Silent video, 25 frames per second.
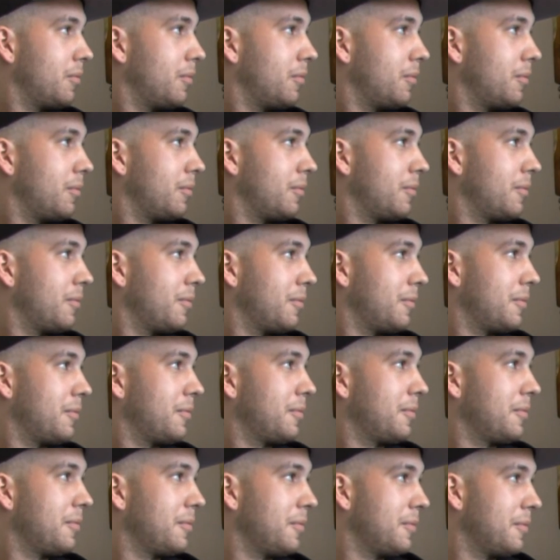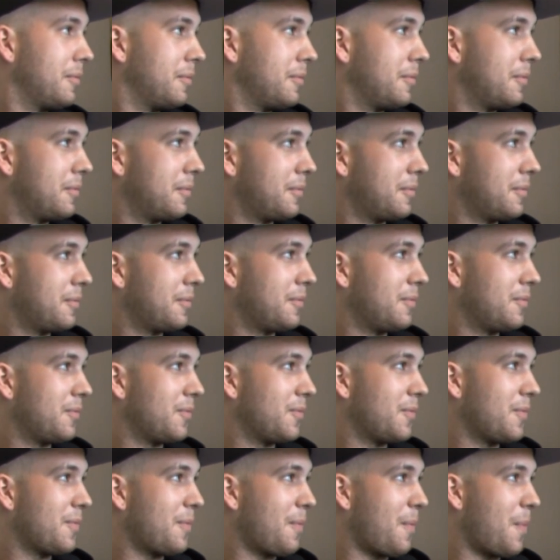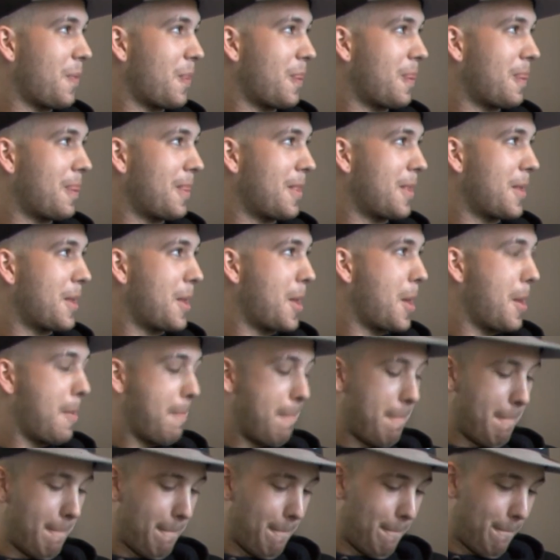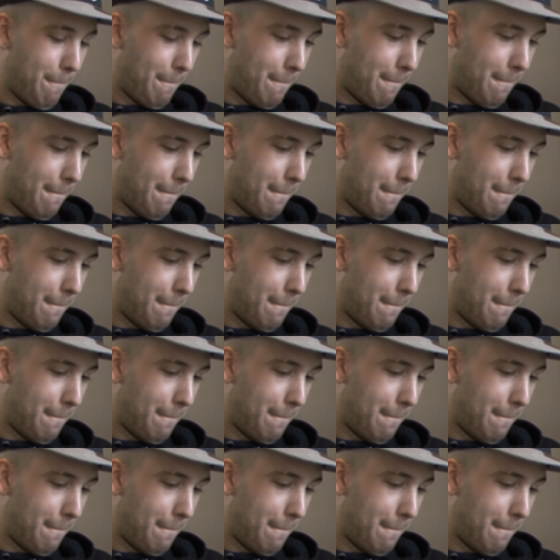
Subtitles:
(silent)